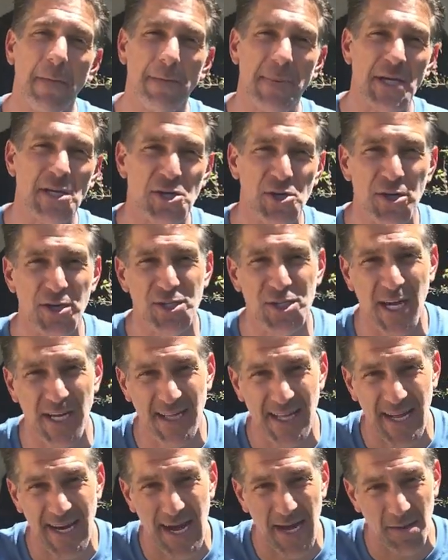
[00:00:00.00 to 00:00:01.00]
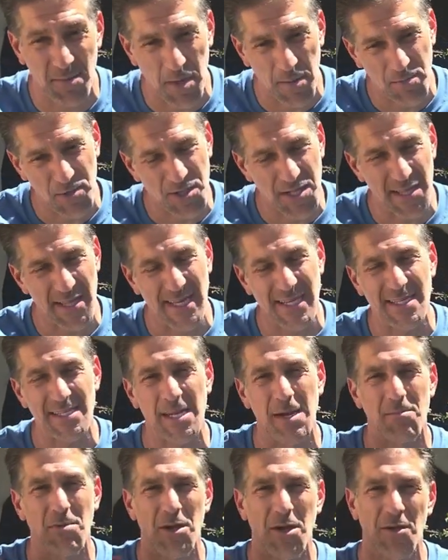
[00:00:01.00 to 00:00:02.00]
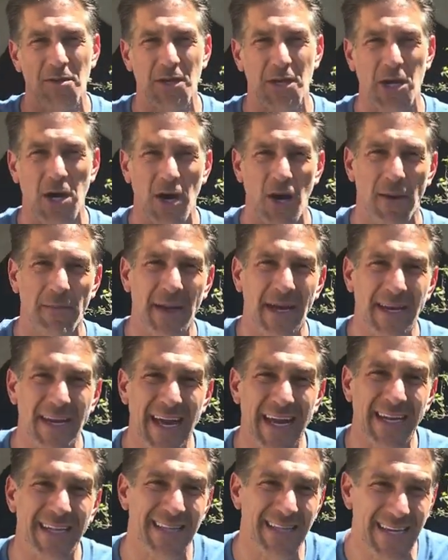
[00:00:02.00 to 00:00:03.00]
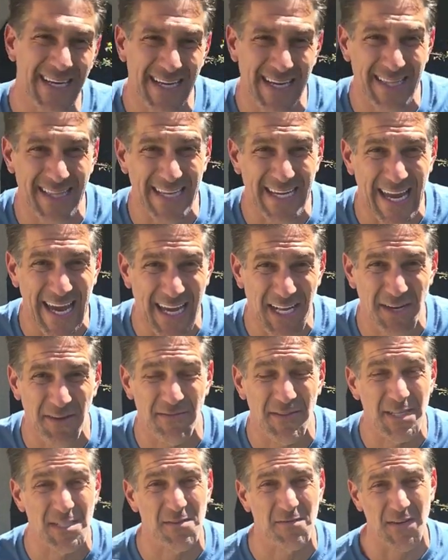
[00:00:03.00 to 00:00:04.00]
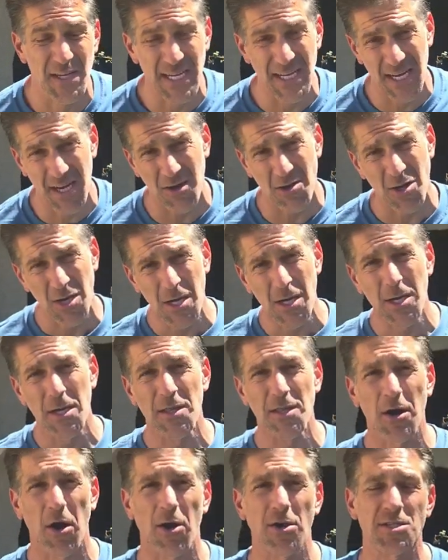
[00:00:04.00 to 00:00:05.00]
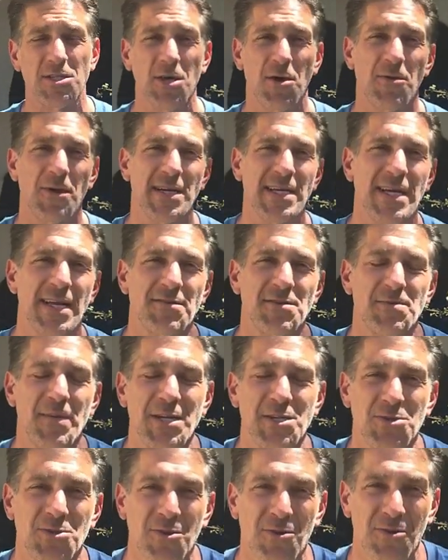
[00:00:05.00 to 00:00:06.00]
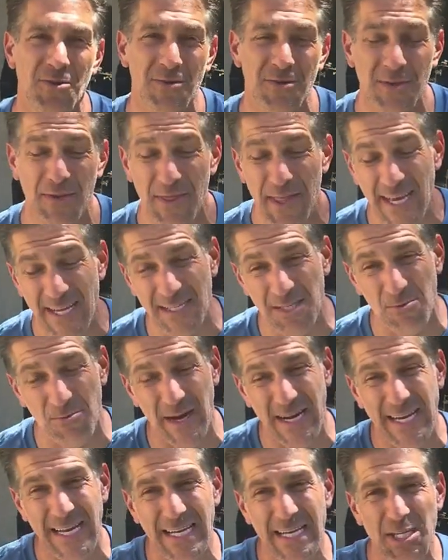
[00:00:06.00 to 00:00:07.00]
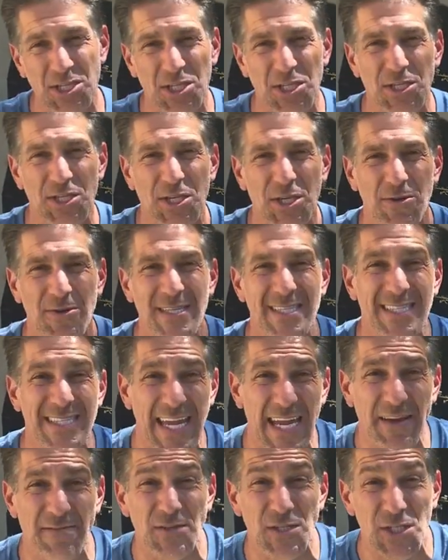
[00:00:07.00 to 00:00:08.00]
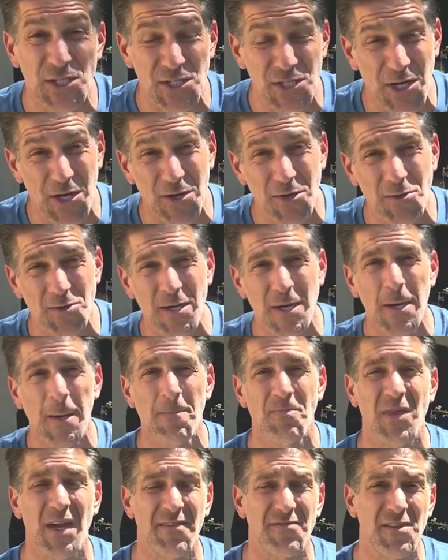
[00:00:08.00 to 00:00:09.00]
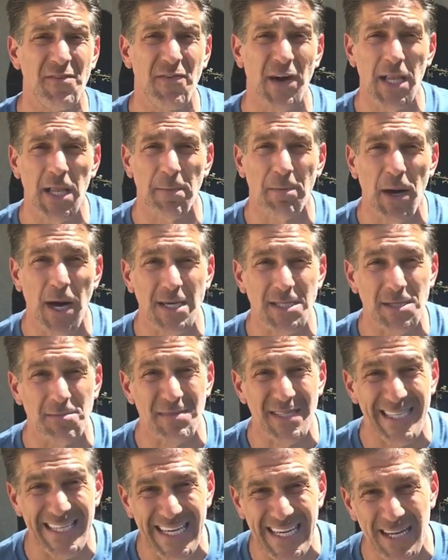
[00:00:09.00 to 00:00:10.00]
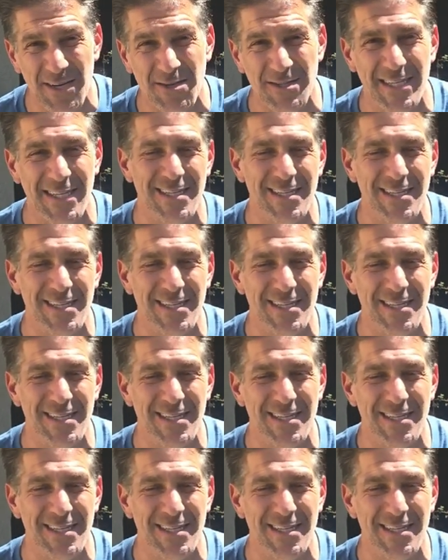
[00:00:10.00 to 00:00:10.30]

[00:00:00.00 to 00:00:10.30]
Be sure to check that out. I'm going to put the links down below in the comment and a link at the end of this video. Also, I want to give special thanks and recognition to is Dave Stone of Develop Awesome Skills.